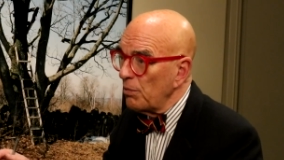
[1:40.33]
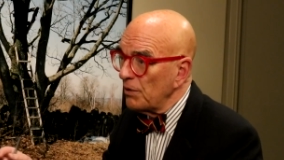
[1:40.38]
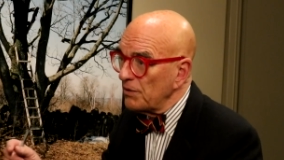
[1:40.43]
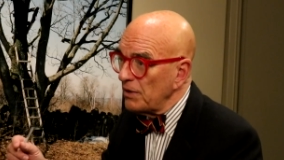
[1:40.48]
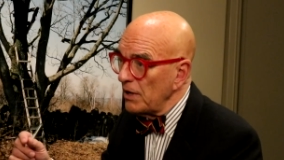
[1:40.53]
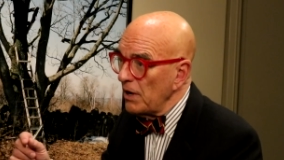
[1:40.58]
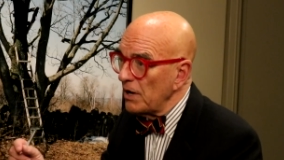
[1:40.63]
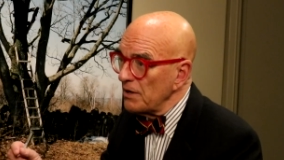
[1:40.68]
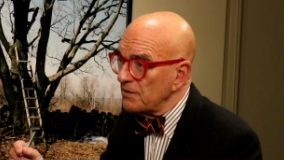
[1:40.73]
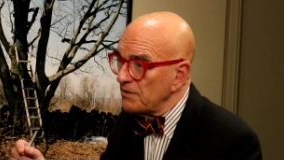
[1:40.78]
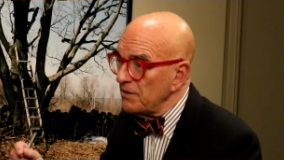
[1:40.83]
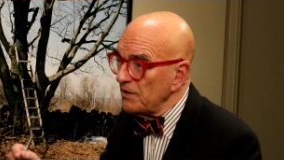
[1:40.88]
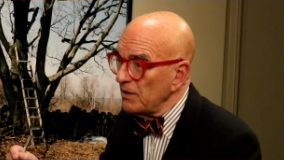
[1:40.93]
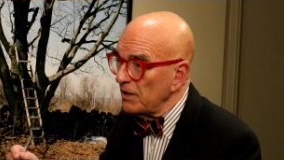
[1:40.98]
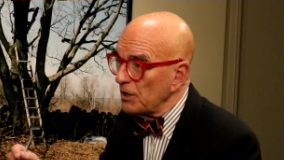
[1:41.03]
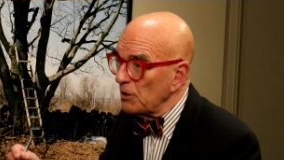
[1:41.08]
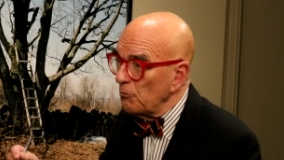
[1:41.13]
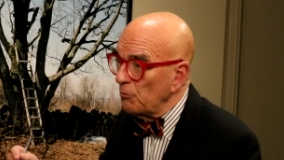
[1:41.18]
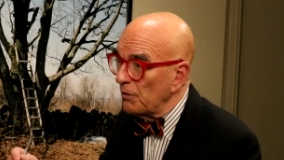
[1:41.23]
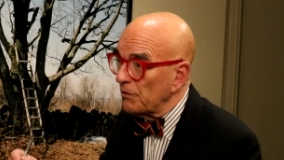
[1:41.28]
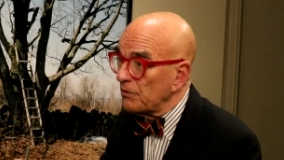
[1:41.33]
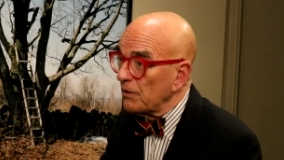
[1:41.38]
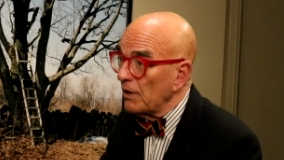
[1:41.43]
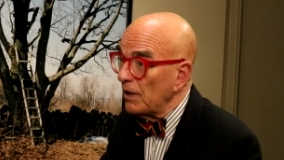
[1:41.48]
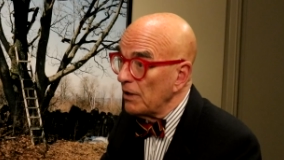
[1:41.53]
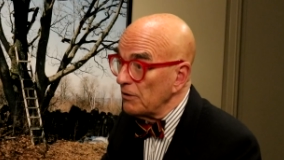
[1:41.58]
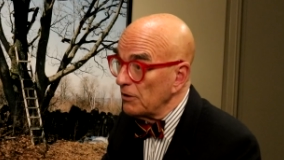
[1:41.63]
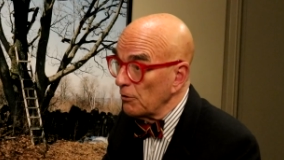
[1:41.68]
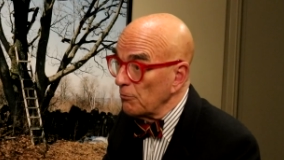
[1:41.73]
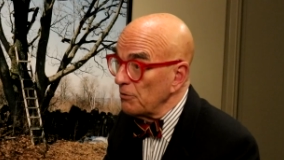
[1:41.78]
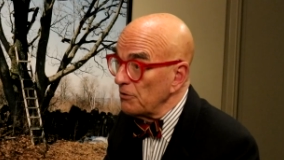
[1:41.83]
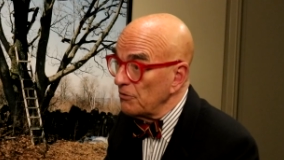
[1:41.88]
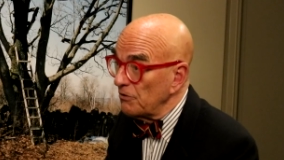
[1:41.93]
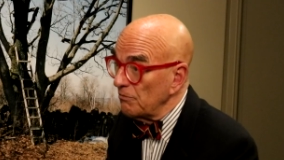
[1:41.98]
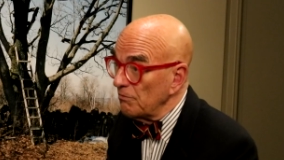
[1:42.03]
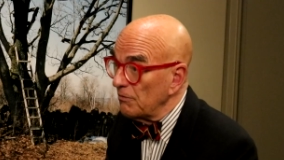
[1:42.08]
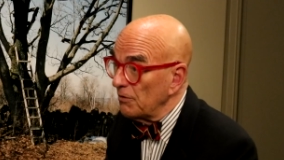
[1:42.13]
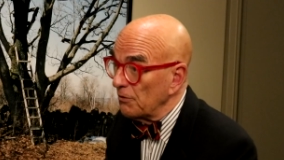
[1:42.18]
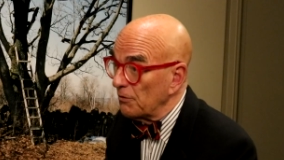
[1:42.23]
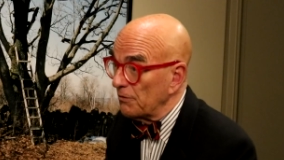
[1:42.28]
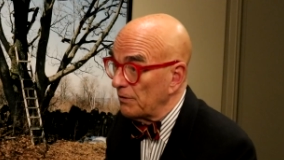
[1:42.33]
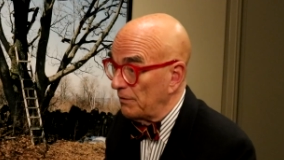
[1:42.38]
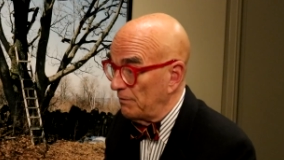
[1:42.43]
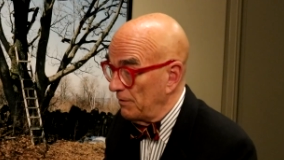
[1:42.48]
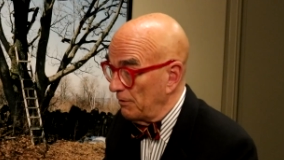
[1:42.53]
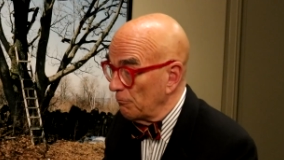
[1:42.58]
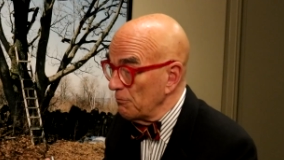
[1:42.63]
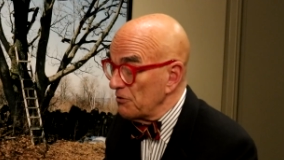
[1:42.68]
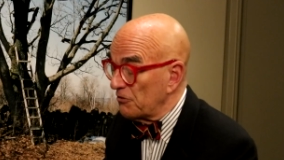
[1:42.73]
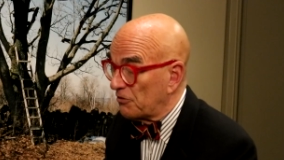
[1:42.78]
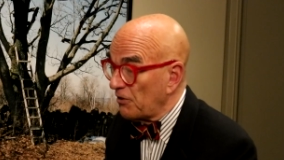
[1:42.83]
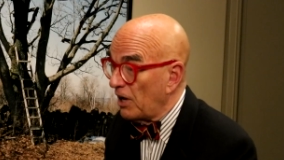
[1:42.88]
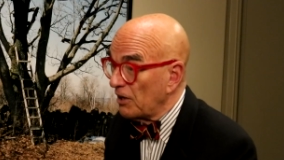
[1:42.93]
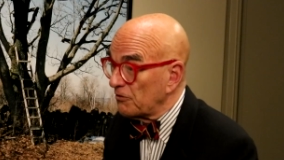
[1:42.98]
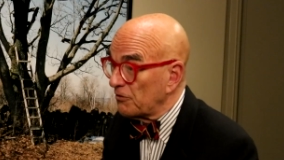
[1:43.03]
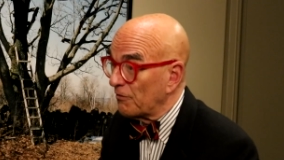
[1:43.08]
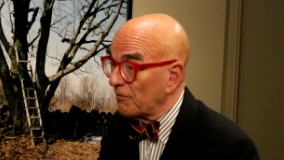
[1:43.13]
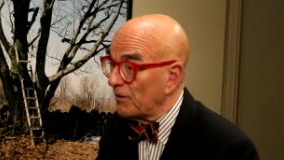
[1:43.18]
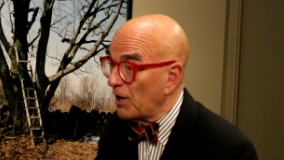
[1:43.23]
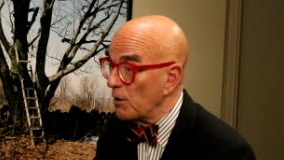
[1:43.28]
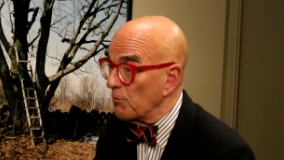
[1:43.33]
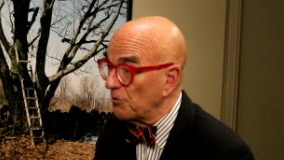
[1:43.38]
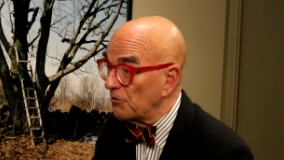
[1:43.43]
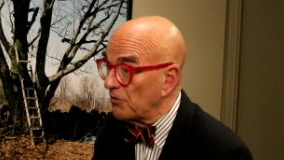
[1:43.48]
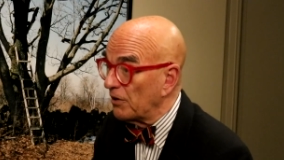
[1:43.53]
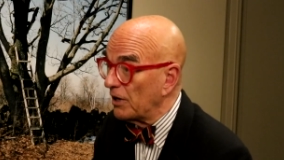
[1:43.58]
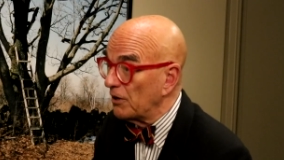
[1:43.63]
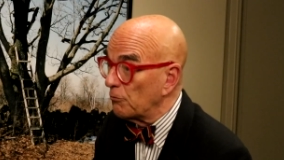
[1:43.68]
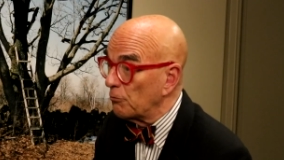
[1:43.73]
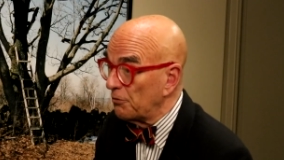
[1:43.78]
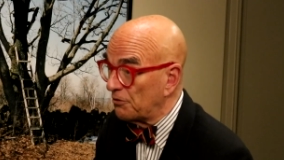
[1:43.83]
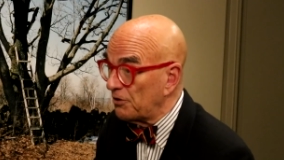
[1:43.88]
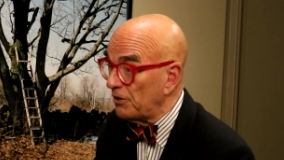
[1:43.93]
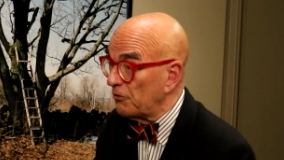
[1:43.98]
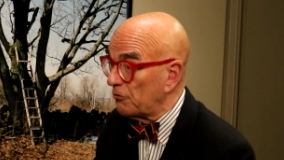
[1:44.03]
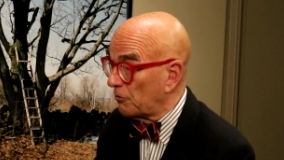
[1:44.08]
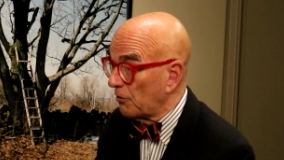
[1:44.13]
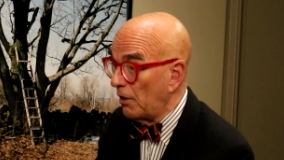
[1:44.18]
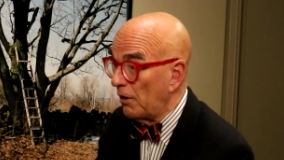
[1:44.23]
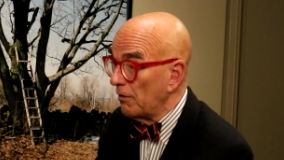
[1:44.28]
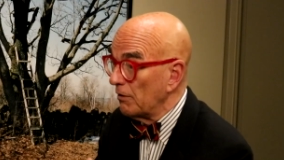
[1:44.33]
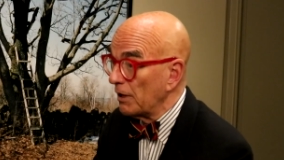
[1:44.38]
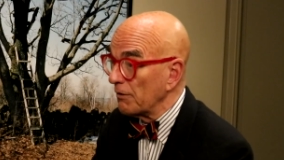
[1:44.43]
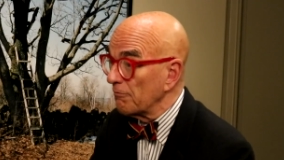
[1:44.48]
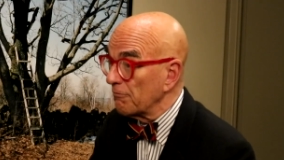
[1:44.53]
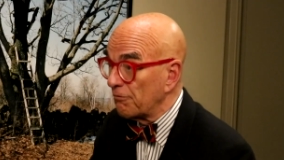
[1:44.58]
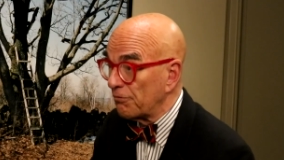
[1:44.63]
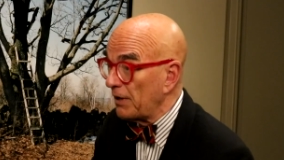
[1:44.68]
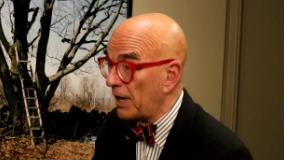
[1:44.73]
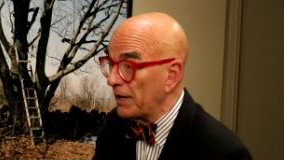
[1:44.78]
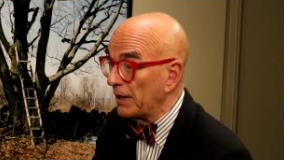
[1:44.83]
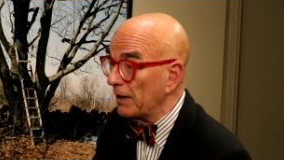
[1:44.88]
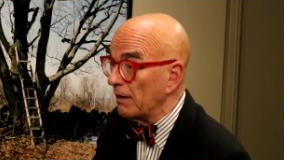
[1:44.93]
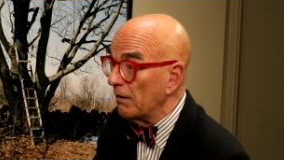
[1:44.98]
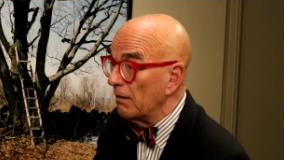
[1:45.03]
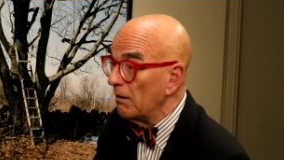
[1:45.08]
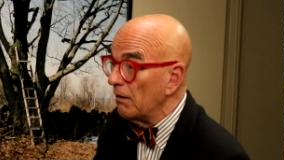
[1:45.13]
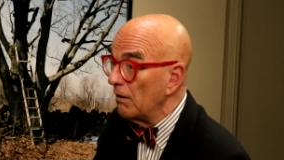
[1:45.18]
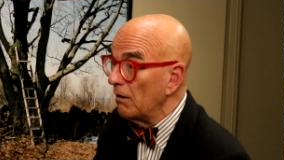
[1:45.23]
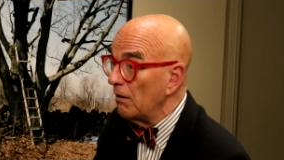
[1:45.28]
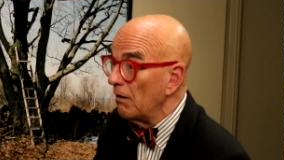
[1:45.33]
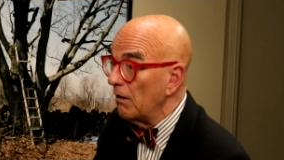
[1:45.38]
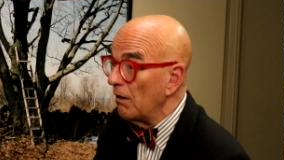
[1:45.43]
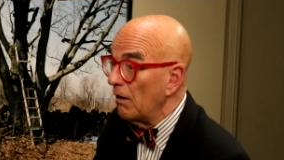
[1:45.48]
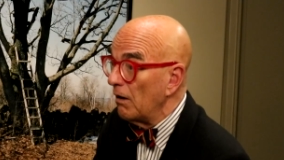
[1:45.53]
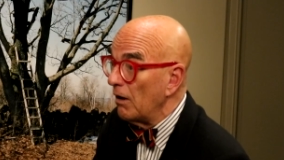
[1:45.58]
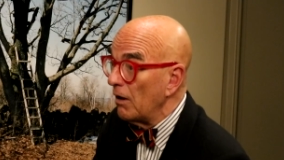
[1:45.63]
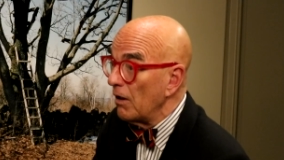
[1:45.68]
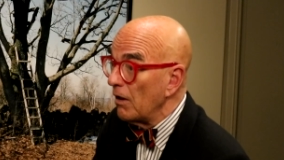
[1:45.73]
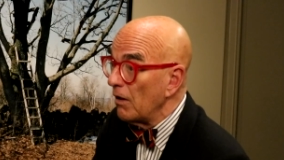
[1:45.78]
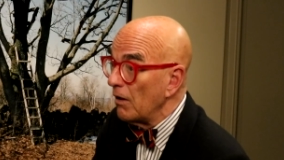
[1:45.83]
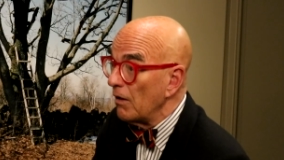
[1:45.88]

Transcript: but they aren't dealing with the, res you know, the, the results of climate change, which is like flooding. Yeah, you just